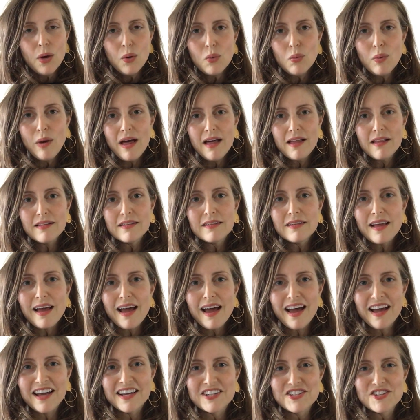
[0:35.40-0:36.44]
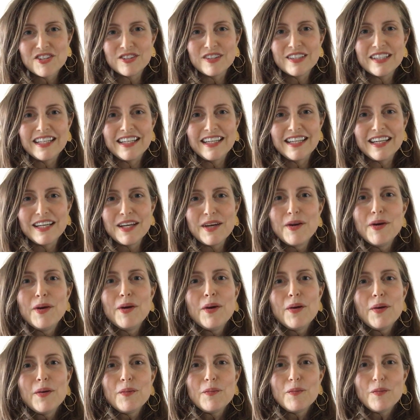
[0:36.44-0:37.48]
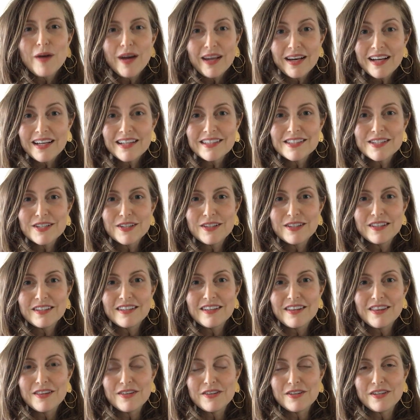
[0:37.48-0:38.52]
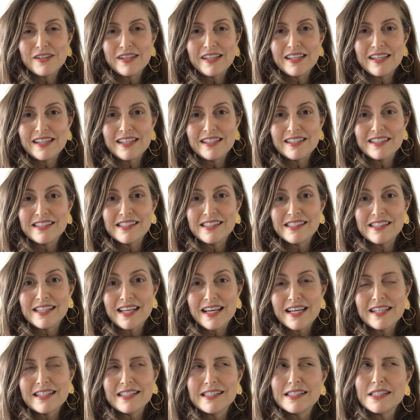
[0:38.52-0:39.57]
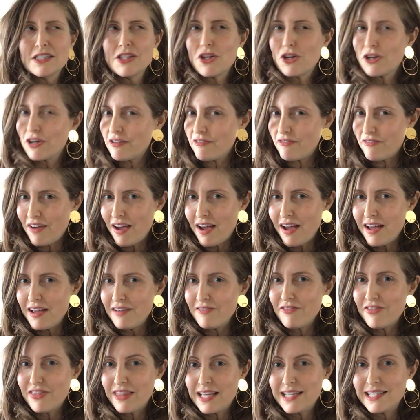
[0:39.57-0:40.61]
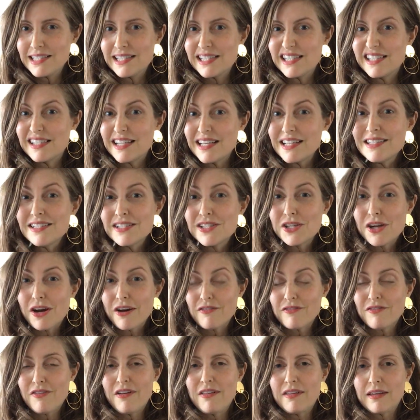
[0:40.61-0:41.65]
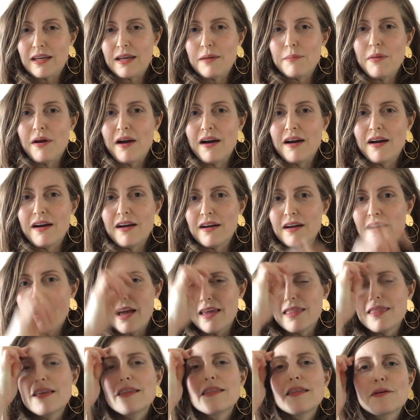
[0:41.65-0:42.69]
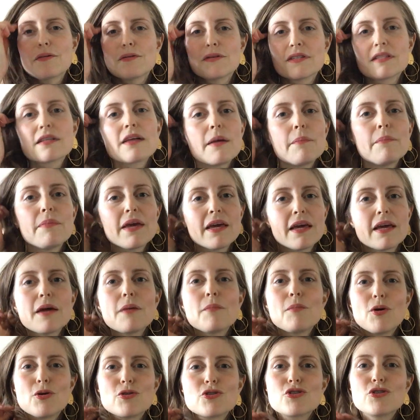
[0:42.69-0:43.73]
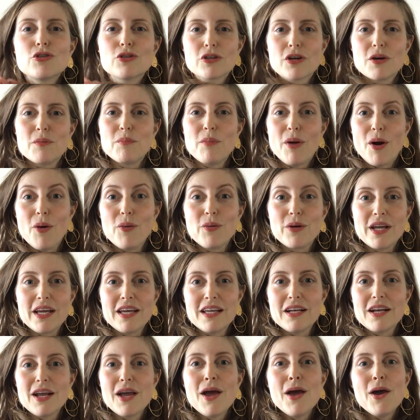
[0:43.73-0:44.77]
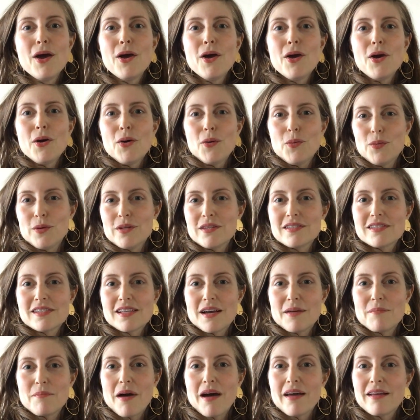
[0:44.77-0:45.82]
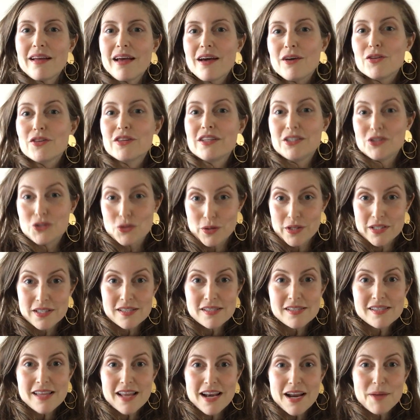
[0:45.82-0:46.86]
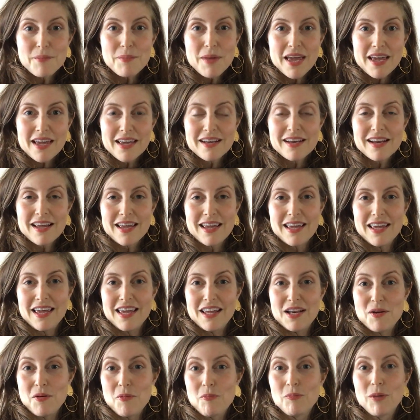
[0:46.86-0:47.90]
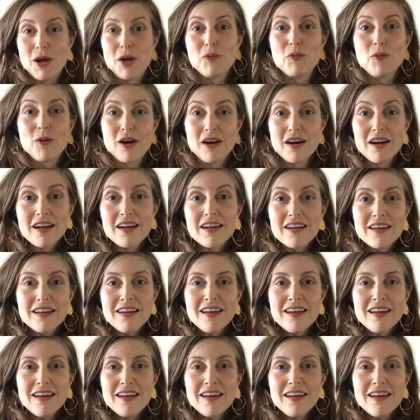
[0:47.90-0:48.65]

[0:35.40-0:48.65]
Well, actually, when I turned 36, 35, things did start falling apart. I think there was a big emotional component with some unhealthy choices that I made in my work.